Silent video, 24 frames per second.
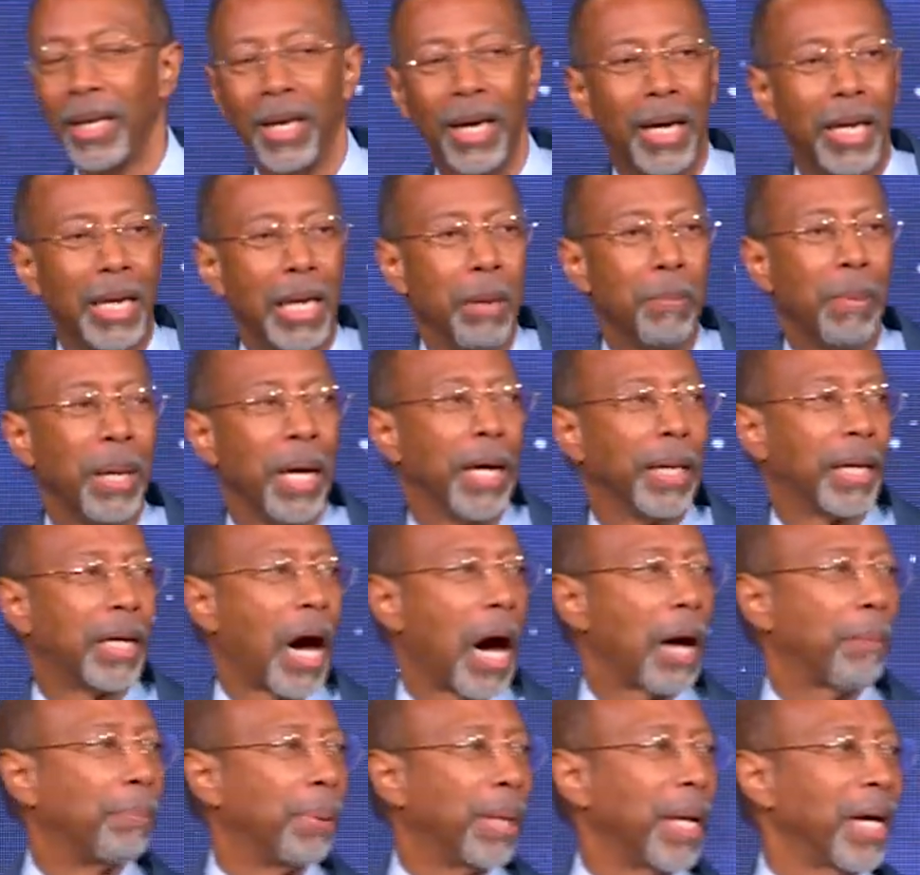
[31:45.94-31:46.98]
And amen.
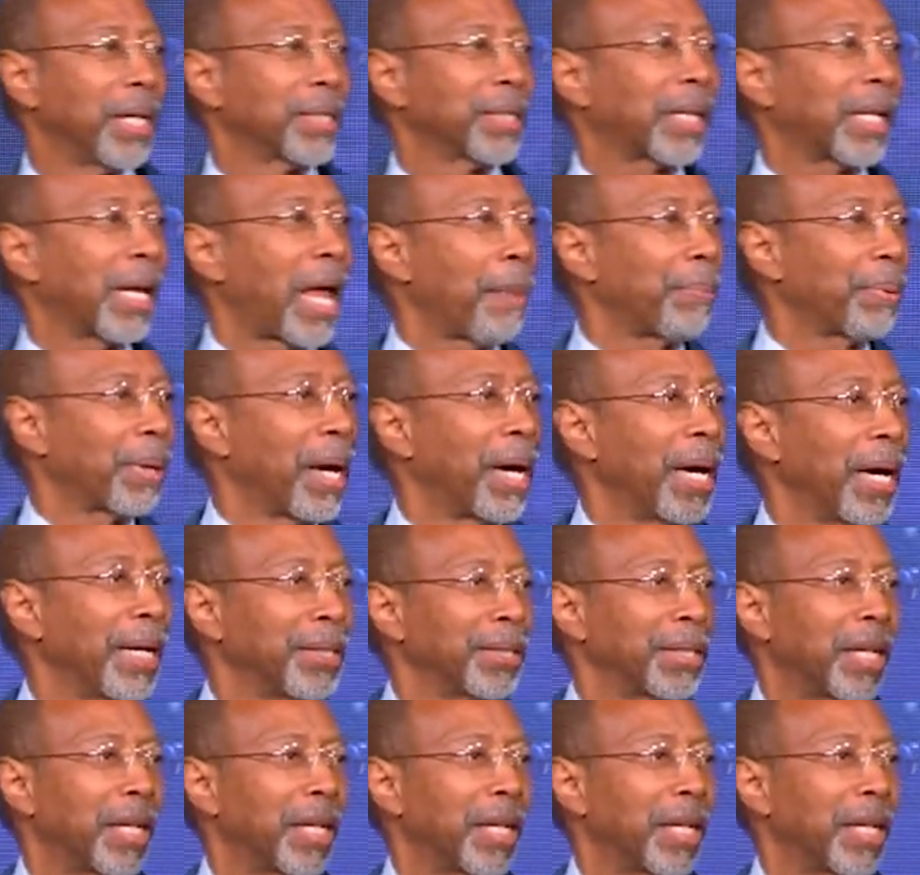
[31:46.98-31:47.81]
God bless. Clap your hands.